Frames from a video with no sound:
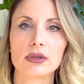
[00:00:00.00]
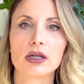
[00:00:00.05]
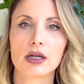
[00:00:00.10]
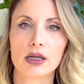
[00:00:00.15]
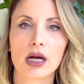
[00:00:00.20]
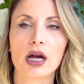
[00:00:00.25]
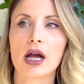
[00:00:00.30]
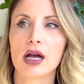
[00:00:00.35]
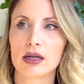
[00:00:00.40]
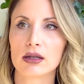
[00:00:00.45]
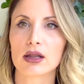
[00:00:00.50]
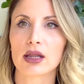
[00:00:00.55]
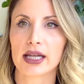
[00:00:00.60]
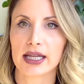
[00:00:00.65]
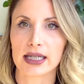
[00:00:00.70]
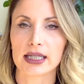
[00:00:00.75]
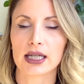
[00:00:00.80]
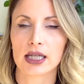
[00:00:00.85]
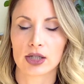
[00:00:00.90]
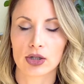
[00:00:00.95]

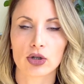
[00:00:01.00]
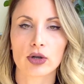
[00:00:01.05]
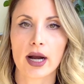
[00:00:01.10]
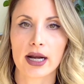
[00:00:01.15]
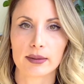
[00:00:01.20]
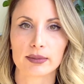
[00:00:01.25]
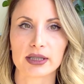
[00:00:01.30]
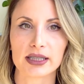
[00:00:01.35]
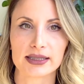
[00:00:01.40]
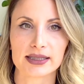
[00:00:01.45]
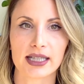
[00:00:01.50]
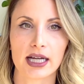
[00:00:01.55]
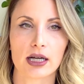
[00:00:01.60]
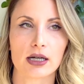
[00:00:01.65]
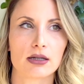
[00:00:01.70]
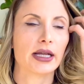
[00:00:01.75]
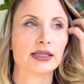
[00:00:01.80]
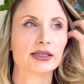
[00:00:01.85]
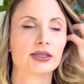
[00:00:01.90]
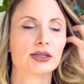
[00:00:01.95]
Incredibly
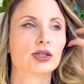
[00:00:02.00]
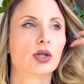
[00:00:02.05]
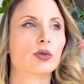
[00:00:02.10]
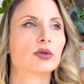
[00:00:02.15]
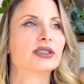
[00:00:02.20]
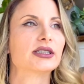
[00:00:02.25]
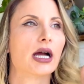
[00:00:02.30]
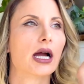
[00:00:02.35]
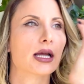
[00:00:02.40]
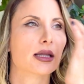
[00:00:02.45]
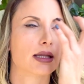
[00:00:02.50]
scared. And so was I.